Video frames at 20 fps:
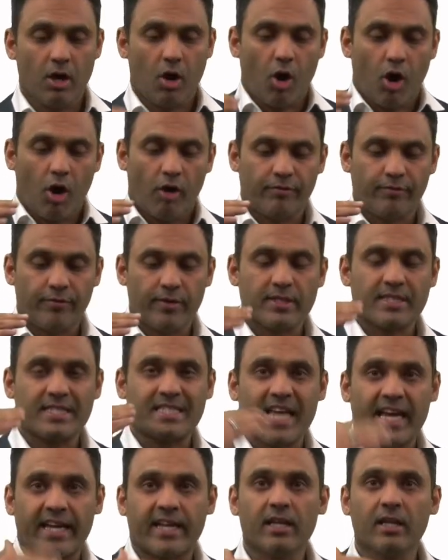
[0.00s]
of
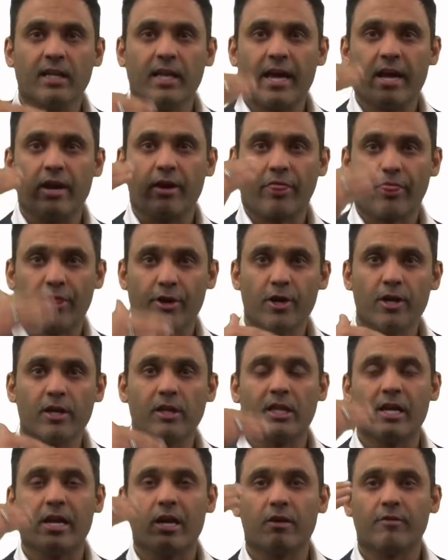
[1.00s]
second layer, third
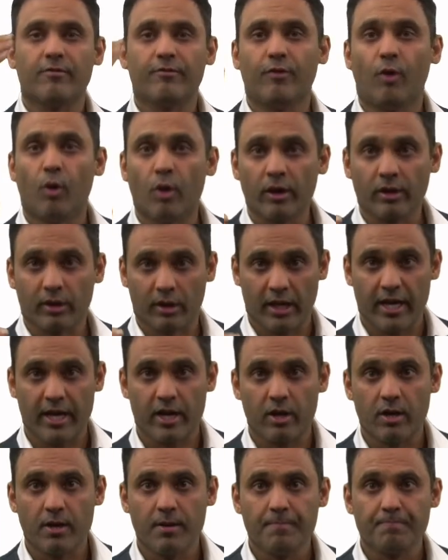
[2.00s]
layer, fourth
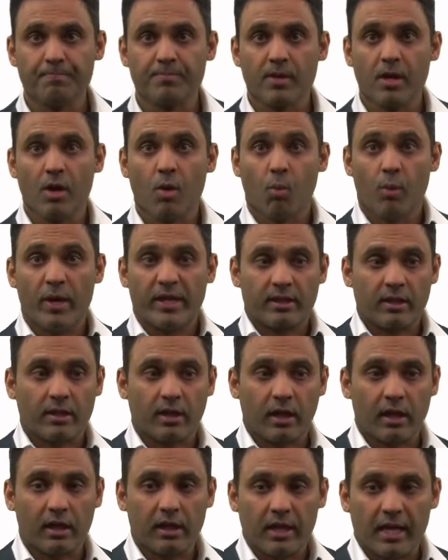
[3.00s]
layer with
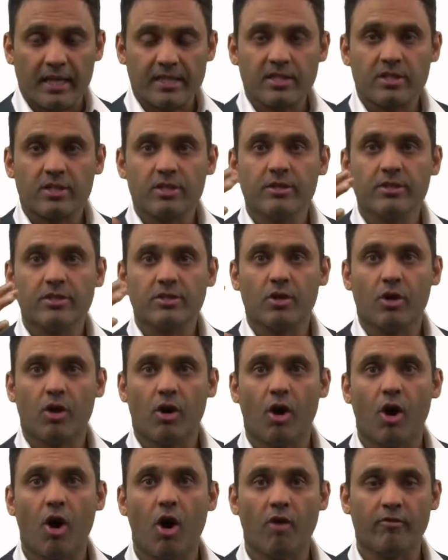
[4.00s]
clusters
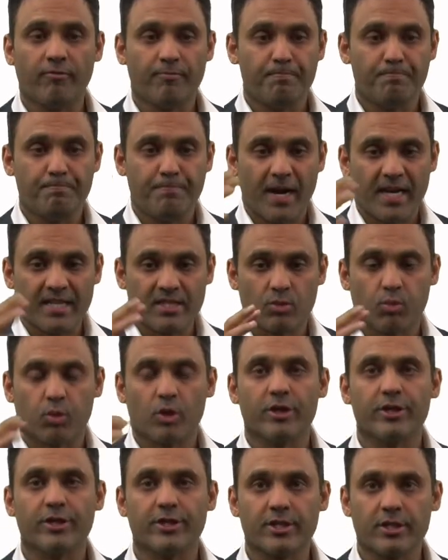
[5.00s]
of
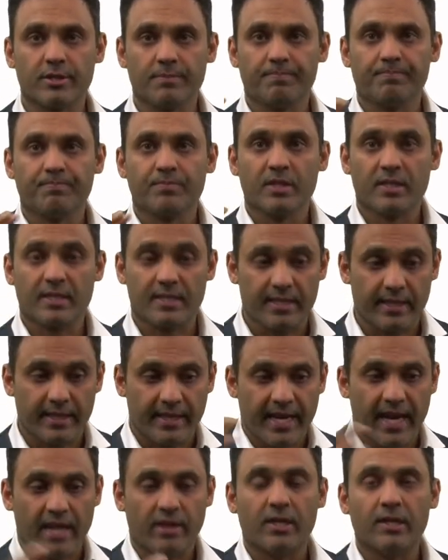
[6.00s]
buzzwords
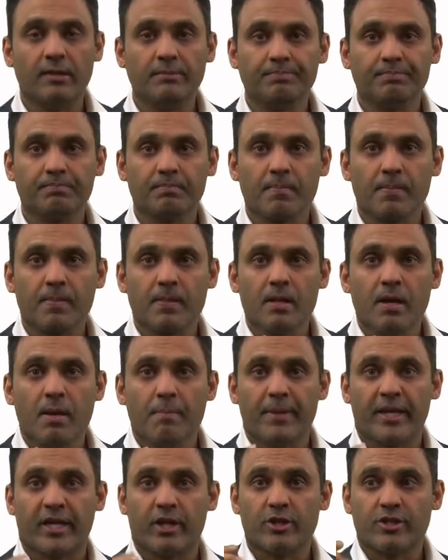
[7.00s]
together
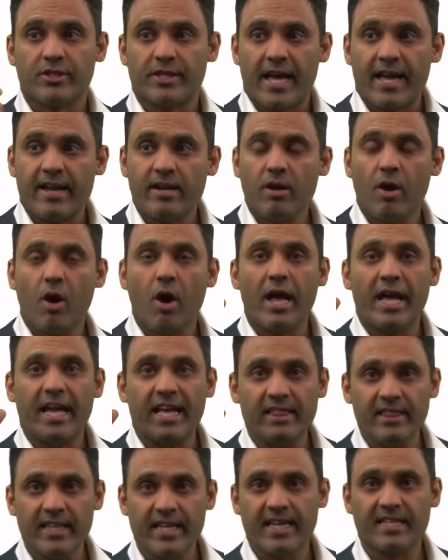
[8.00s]
because then
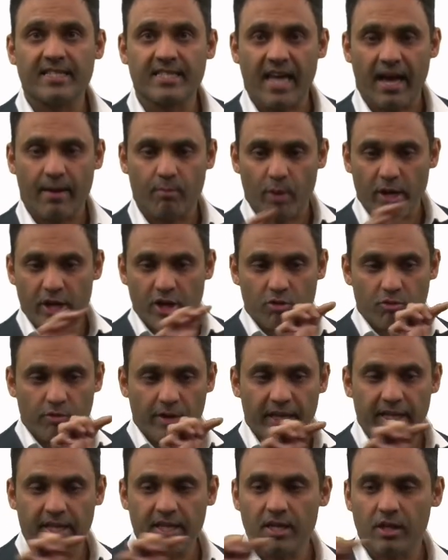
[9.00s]
in the exam, when you're
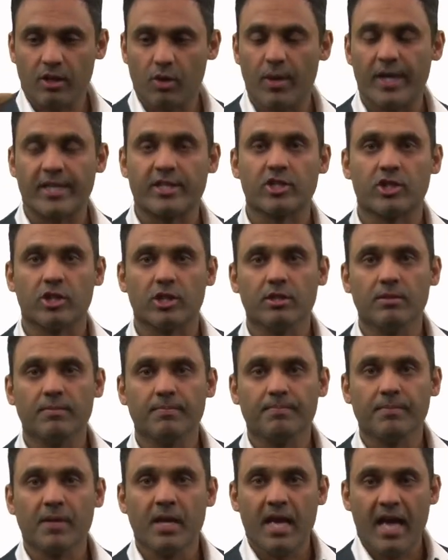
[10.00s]
reading a question
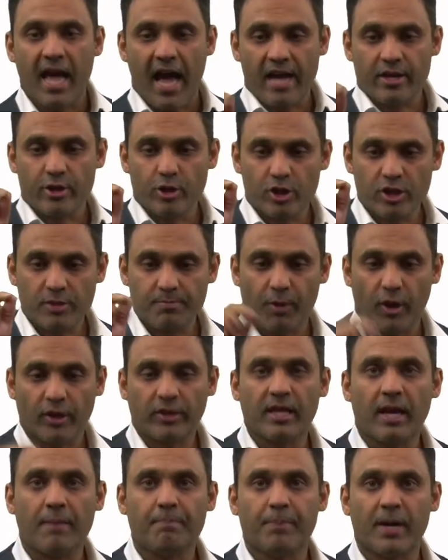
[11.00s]
and you spot
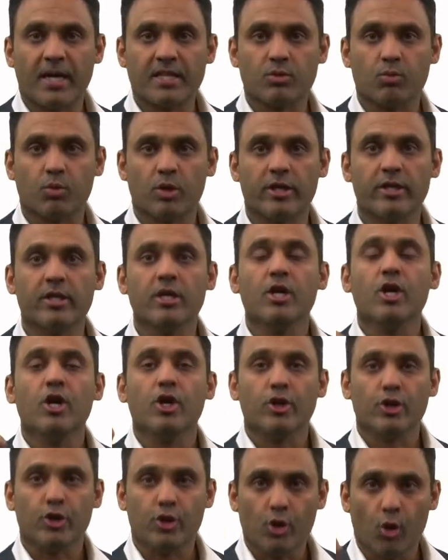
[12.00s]
that buzzword,
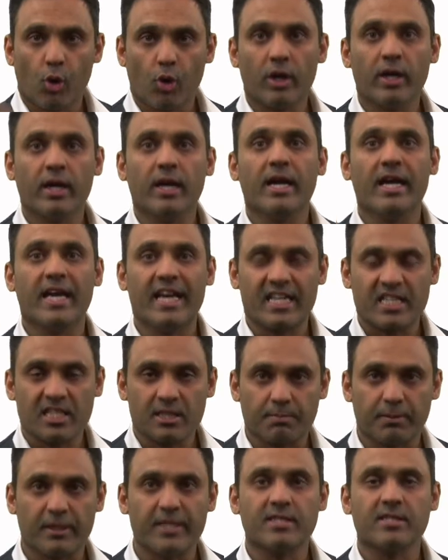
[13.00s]
your
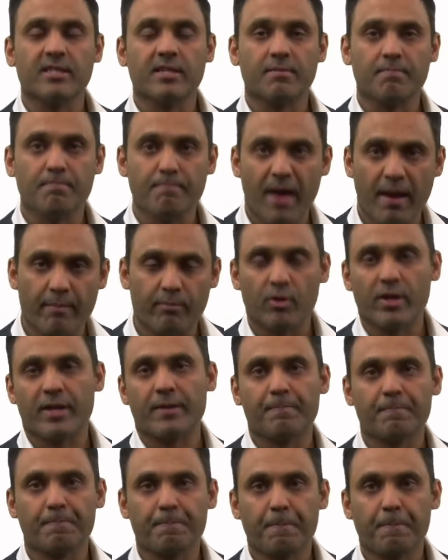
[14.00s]
explicit memory